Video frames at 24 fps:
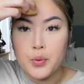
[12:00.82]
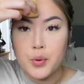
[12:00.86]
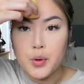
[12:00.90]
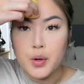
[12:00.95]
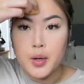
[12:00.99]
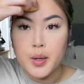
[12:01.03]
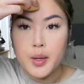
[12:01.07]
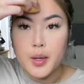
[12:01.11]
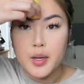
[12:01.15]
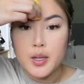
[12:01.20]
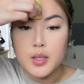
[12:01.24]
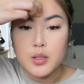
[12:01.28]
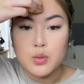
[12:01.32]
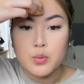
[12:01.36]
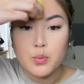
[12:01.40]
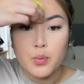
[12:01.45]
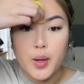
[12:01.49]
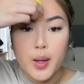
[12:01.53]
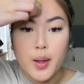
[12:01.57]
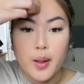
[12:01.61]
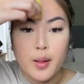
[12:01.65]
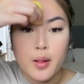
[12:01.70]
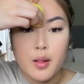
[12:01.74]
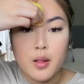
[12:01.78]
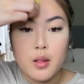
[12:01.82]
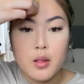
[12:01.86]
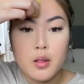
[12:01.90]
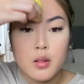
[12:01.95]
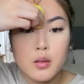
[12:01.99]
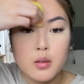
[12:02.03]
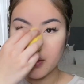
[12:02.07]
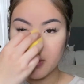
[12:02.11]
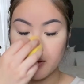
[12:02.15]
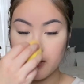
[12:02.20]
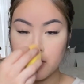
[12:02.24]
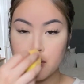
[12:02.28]
forehead as well.
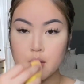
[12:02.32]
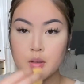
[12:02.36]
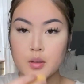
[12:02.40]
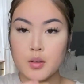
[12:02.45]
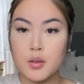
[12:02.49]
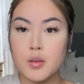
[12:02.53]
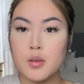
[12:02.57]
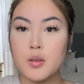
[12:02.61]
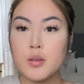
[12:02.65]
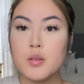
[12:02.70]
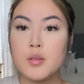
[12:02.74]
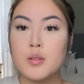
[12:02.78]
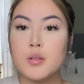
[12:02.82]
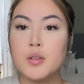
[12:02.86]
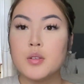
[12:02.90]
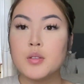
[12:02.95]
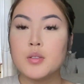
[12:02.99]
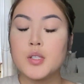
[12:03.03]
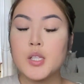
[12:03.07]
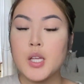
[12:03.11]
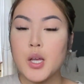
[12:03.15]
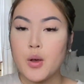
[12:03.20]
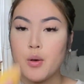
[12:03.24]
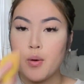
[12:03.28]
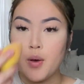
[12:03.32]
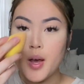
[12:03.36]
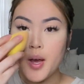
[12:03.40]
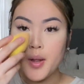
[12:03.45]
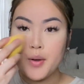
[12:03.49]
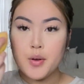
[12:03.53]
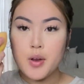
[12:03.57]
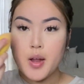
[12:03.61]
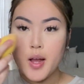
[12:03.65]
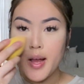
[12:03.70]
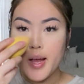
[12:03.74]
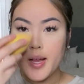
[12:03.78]
So
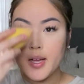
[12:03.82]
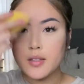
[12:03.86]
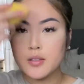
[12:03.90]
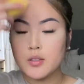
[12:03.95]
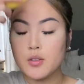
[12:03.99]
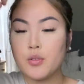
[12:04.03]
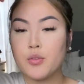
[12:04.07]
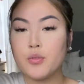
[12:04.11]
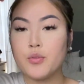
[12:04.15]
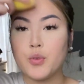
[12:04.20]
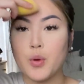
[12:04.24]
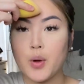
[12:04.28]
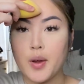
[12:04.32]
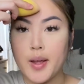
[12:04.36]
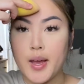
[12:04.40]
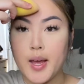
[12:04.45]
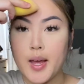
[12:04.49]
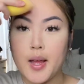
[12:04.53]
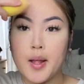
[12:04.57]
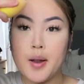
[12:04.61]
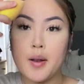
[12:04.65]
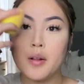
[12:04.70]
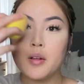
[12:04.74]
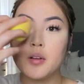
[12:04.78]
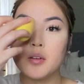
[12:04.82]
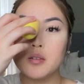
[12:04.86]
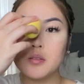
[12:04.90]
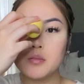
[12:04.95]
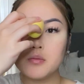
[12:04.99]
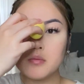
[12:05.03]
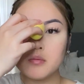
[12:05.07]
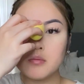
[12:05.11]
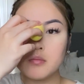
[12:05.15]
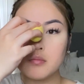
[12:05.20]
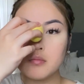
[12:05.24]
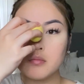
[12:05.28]
under eyes, forehead,
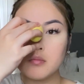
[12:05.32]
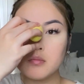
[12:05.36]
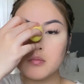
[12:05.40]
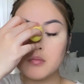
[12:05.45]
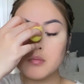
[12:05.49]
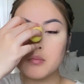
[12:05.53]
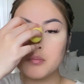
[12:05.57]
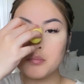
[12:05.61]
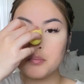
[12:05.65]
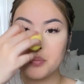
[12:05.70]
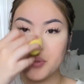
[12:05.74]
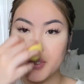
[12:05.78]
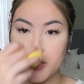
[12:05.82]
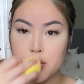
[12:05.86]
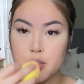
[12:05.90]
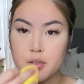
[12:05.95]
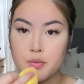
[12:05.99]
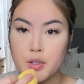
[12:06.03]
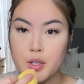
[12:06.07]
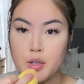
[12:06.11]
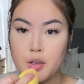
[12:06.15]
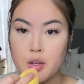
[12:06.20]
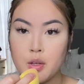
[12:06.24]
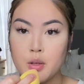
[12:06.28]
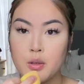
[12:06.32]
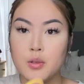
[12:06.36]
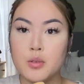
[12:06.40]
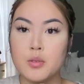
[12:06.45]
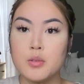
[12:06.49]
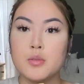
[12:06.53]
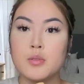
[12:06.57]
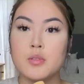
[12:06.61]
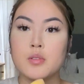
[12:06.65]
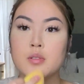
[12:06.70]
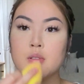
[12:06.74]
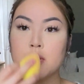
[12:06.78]
bridge of the
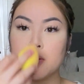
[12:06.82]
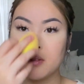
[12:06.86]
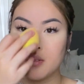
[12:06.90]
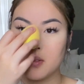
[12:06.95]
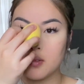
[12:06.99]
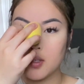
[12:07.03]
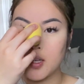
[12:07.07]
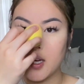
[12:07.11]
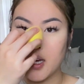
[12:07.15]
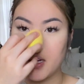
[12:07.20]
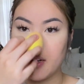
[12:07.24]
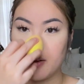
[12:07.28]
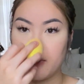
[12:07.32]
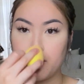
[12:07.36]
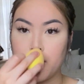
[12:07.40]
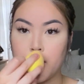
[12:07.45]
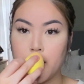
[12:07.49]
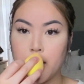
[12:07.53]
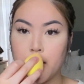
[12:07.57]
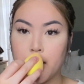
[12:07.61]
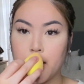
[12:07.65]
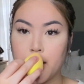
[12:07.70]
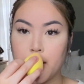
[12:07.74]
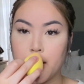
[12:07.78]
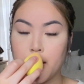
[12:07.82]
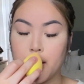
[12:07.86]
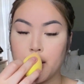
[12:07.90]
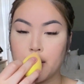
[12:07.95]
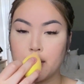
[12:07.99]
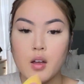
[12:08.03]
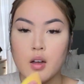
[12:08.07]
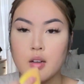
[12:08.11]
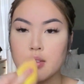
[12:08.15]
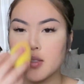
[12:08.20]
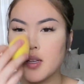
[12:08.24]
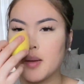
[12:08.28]
nose, kind of right here,
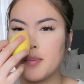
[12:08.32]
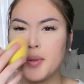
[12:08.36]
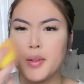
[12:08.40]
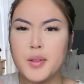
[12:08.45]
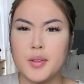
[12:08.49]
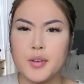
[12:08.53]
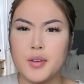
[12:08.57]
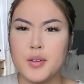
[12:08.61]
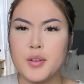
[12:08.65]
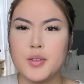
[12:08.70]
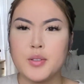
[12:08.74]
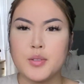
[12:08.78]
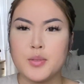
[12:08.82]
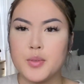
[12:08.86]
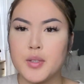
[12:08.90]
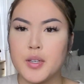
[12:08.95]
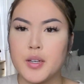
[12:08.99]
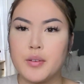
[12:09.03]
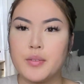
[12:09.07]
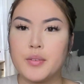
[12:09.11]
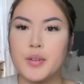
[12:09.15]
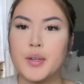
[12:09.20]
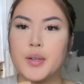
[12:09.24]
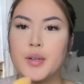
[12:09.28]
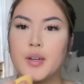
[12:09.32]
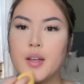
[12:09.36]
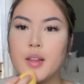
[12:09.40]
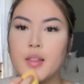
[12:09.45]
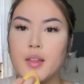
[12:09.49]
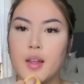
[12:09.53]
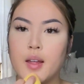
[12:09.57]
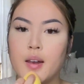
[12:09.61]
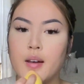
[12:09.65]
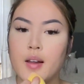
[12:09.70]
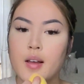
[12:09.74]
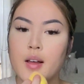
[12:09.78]
on top of the nose, whatever, and
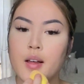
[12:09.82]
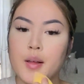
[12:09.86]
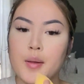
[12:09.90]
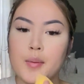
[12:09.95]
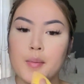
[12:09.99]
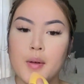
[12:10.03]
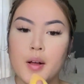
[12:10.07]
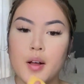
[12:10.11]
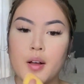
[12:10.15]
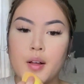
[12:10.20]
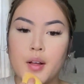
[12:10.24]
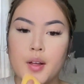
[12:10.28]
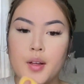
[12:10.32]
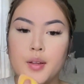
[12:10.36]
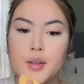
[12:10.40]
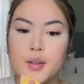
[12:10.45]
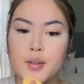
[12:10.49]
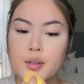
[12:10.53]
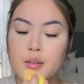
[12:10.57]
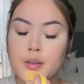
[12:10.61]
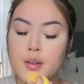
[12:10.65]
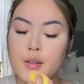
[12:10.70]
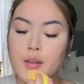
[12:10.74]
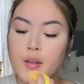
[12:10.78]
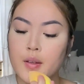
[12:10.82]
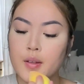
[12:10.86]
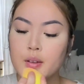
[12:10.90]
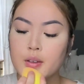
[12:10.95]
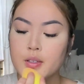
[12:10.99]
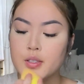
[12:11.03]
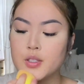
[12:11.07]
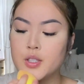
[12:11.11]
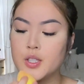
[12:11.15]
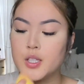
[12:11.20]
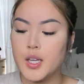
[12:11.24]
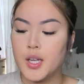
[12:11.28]
then on
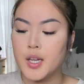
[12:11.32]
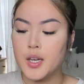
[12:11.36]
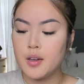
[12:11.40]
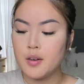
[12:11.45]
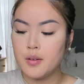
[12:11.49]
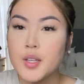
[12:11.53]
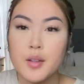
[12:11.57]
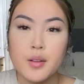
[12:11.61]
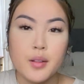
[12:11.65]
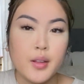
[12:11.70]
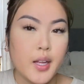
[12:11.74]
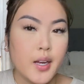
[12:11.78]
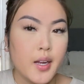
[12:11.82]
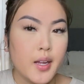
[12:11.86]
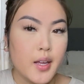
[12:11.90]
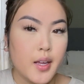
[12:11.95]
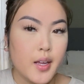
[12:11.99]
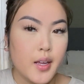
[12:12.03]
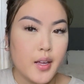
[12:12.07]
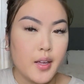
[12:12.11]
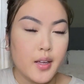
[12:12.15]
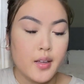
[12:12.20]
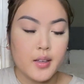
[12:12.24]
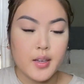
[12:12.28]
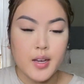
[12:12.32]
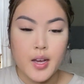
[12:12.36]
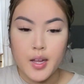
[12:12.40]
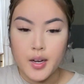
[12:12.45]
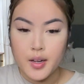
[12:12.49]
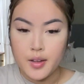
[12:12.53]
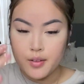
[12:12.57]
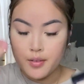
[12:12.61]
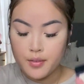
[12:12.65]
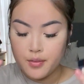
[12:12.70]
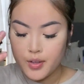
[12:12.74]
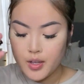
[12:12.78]
your chin. So let it kind
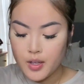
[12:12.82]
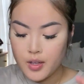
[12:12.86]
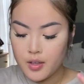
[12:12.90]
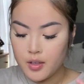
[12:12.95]
of